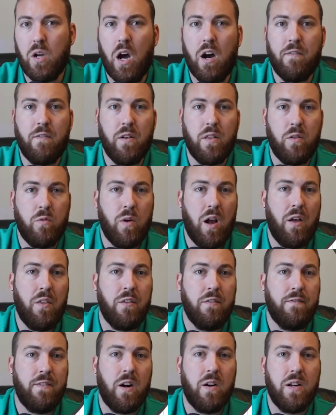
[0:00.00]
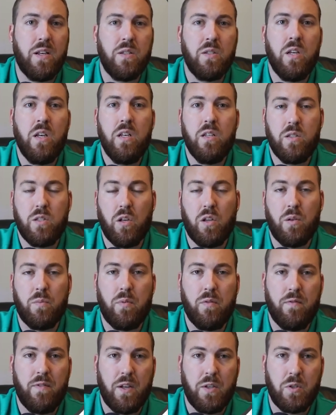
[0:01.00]
offered throughout the various
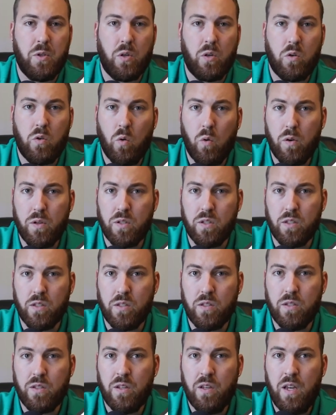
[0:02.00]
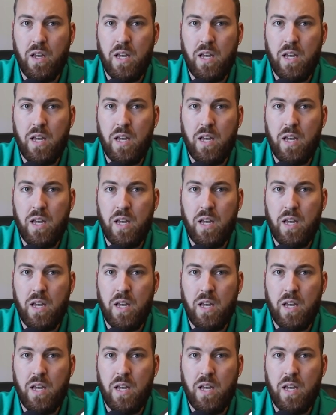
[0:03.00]
SolidProfessor courses.